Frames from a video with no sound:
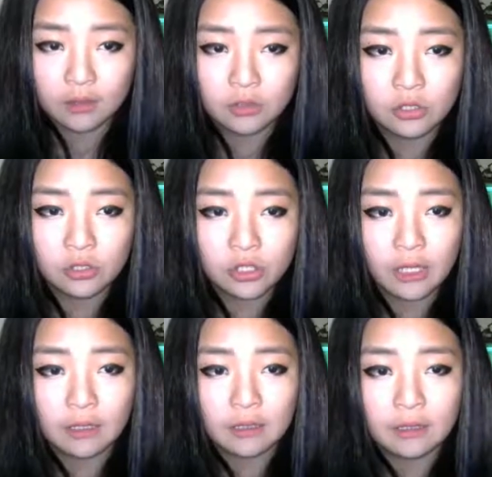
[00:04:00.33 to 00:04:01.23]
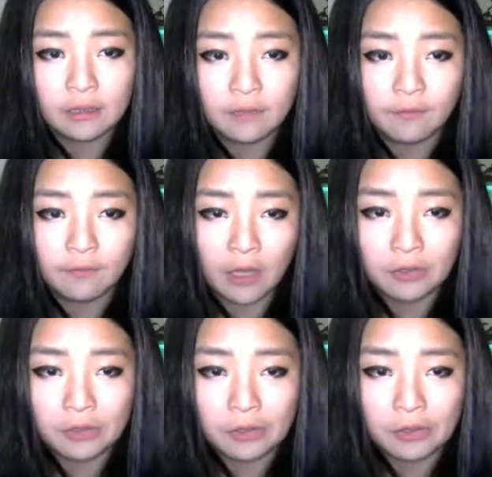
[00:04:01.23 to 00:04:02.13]
To check the
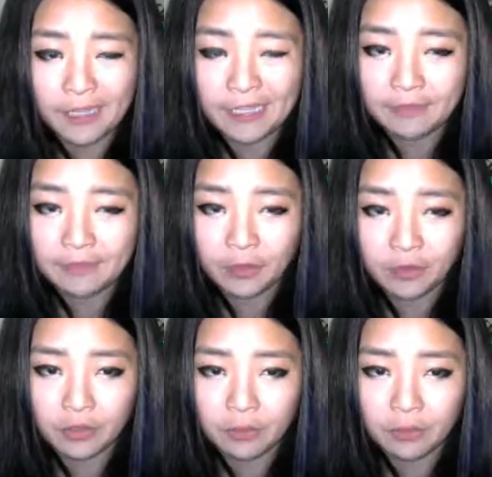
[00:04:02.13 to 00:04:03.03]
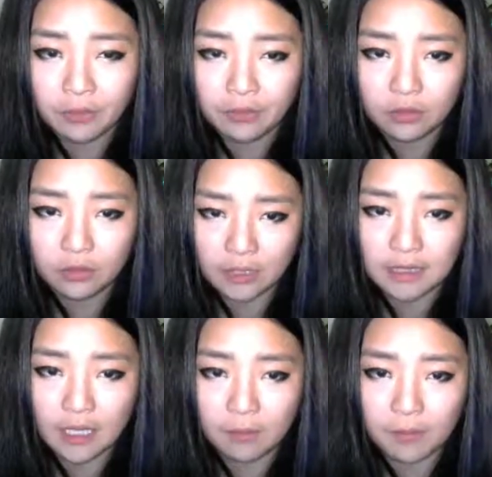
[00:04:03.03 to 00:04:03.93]
value of any variable, you can
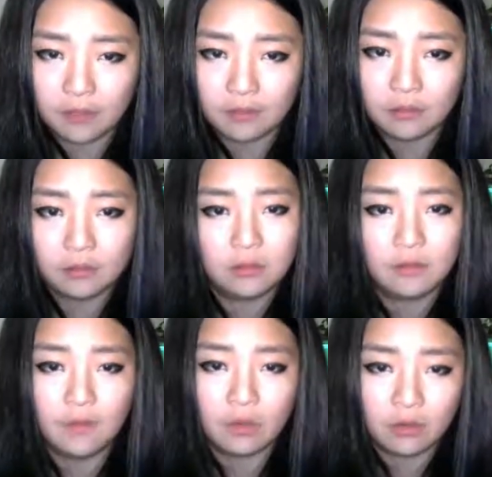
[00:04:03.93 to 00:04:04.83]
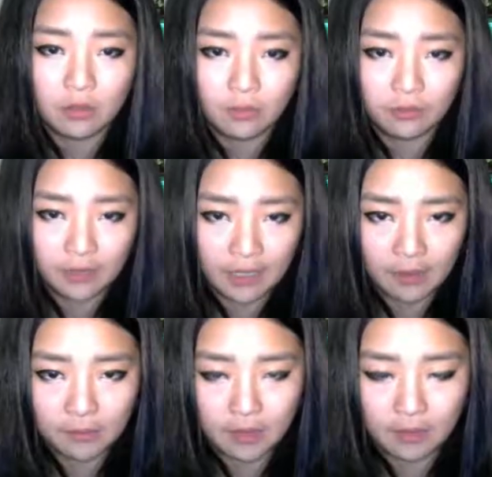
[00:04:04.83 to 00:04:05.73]
type in the variable
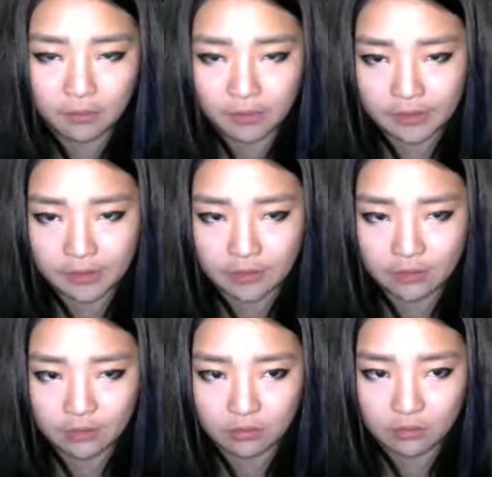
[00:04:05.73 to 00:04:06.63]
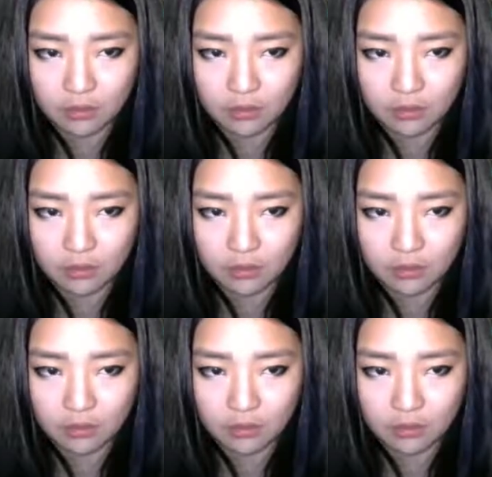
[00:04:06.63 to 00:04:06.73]
name and press enter.